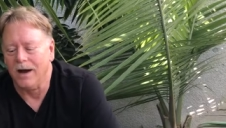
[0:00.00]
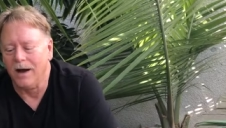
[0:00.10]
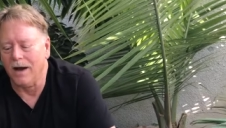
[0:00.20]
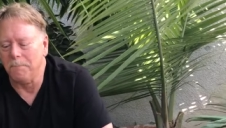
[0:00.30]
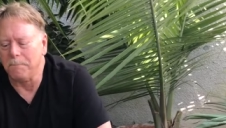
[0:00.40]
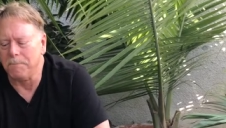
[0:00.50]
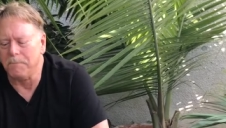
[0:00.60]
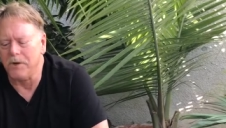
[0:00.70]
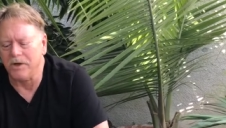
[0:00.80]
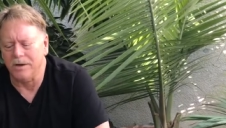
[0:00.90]
Um,
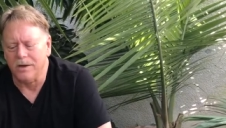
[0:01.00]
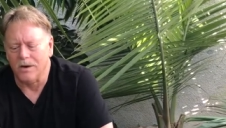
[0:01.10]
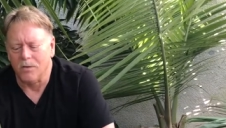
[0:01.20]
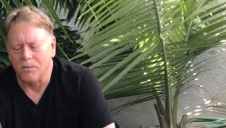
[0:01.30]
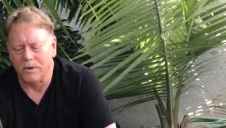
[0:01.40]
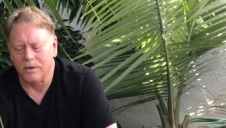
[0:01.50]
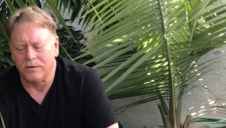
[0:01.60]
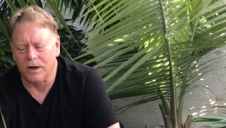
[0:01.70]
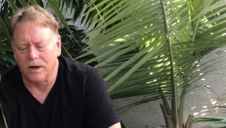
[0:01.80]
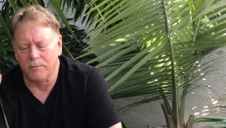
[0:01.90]
but we're going to
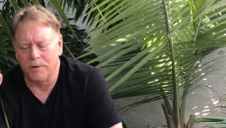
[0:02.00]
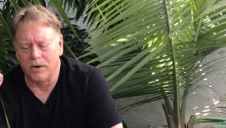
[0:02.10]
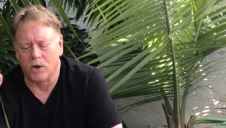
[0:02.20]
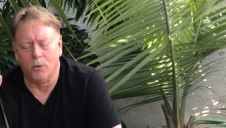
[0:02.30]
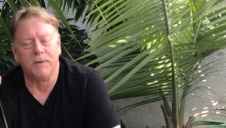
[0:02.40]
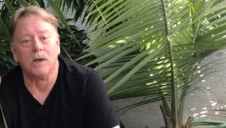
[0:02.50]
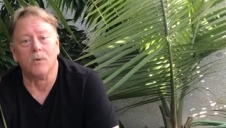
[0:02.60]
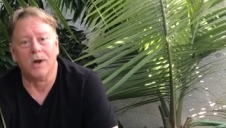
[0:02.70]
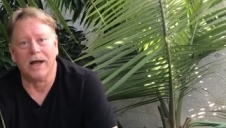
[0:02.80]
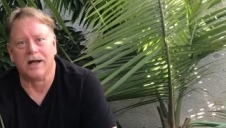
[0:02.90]
talk about Kopi
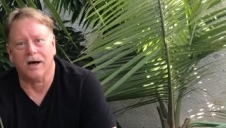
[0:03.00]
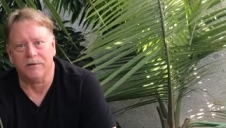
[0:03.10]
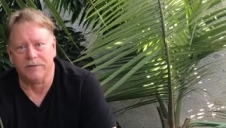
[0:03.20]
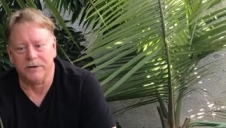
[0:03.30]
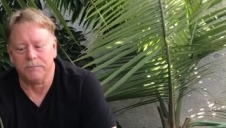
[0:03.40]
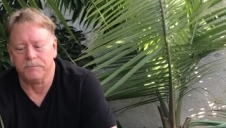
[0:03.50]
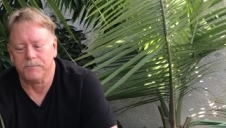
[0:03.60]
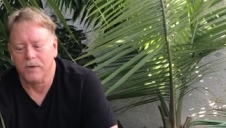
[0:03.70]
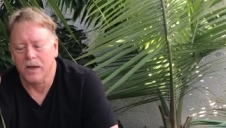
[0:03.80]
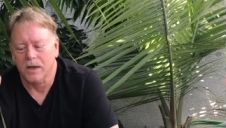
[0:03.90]
Luwak coffee.
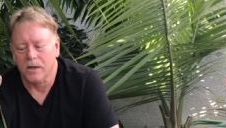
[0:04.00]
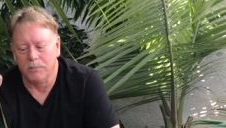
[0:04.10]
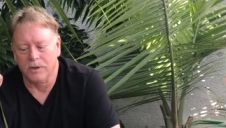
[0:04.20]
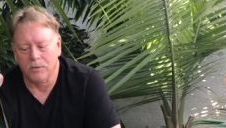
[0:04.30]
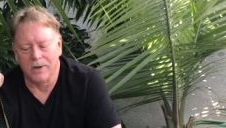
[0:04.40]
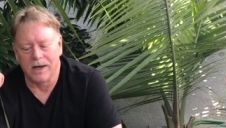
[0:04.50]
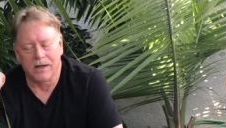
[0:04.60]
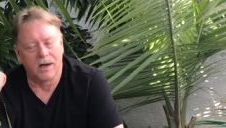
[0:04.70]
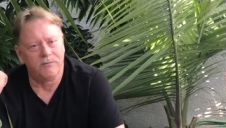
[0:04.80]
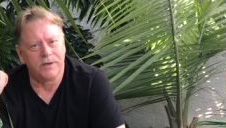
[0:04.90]
Kopi Luwak
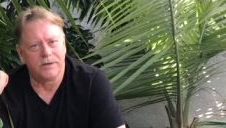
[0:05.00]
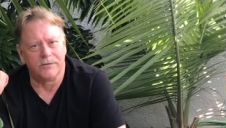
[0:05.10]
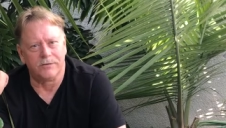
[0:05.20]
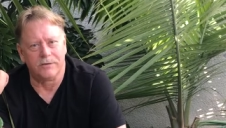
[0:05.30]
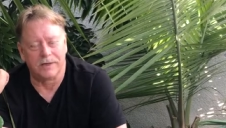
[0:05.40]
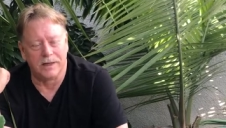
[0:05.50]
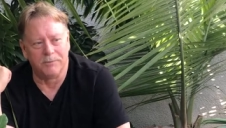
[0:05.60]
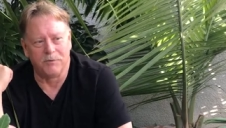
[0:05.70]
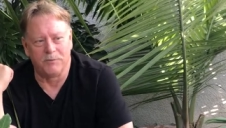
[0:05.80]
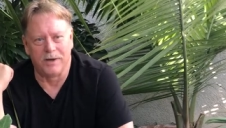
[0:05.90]
Coffee is claim
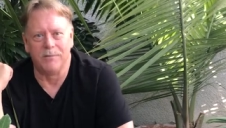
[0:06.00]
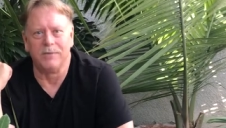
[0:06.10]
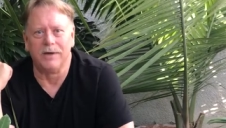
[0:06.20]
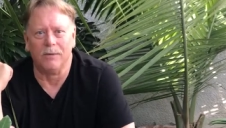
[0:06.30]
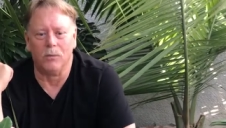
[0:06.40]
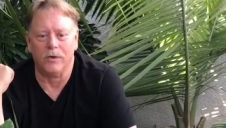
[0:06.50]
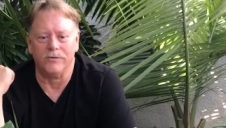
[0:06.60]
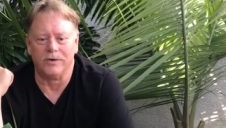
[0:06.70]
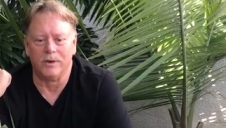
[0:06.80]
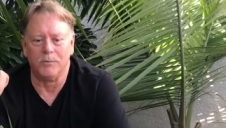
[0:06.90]
to fame. It
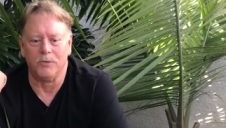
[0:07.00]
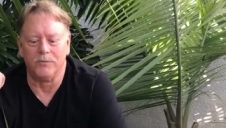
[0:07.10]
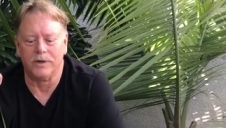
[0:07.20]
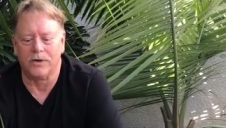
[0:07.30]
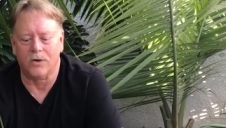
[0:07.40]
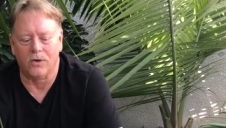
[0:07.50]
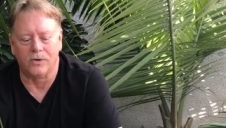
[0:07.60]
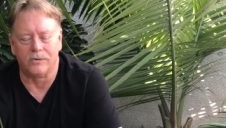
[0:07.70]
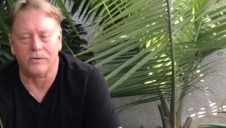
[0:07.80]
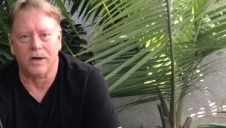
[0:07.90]
was in a movie
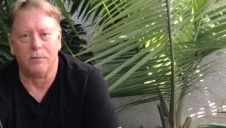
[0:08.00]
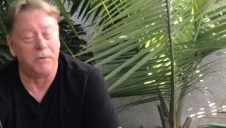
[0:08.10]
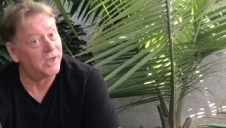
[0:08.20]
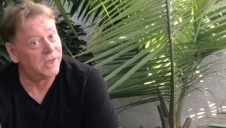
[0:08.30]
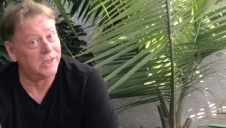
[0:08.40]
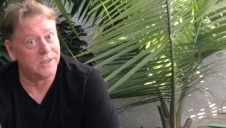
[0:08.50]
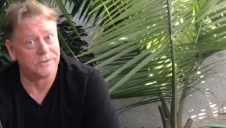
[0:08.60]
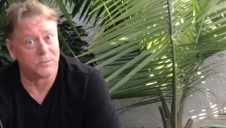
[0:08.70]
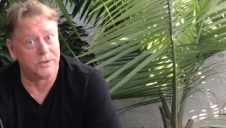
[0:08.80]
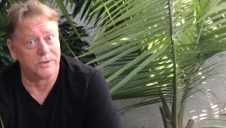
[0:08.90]
called uh, Bucket
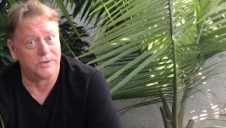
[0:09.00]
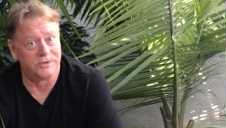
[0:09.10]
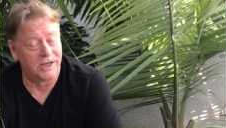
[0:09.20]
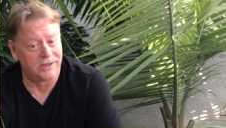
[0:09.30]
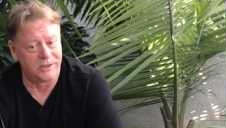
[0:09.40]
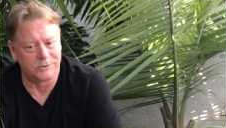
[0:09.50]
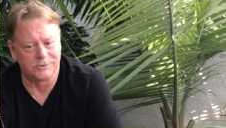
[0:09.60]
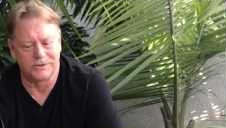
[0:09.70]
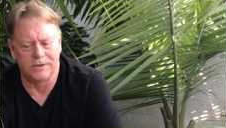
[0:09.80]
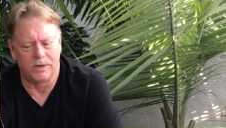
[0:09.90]
List with Jack
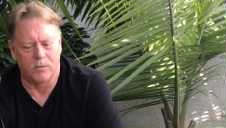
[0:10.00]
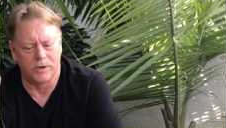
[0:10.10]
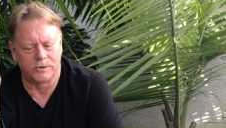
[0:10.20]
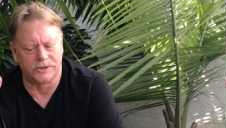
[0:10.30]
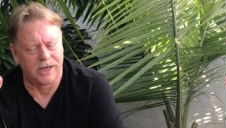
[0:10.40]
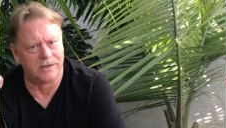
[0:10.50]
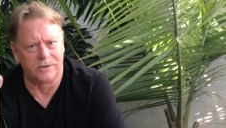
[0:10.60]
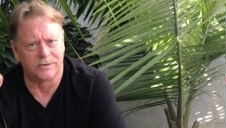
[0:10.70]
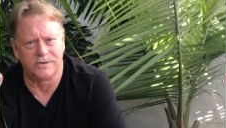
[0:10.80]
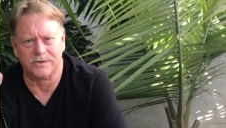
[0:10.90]
Nicholson, where Jack
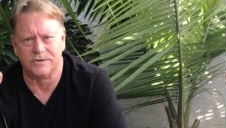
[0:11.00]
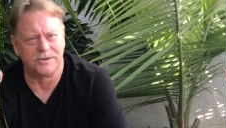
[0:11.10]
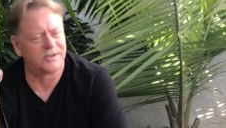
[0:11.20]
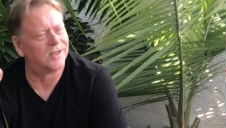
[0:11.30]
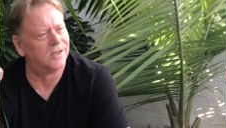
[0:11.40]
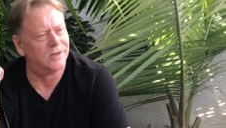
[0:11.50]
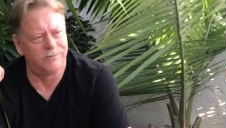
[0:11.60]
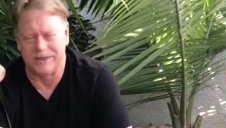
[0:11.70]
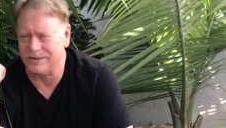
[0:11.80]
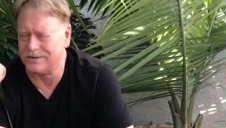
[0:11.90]
Nicholson just
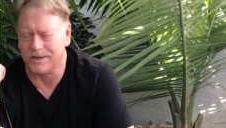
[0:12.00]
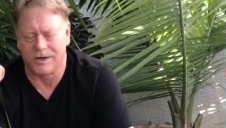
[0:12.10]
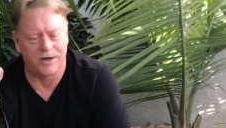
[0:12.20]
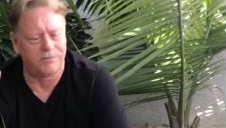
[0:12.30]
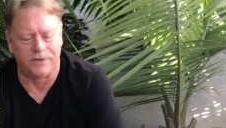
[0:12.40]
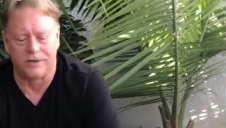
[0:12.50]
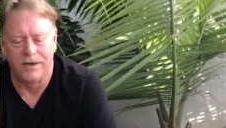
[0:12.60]
loved his coffee.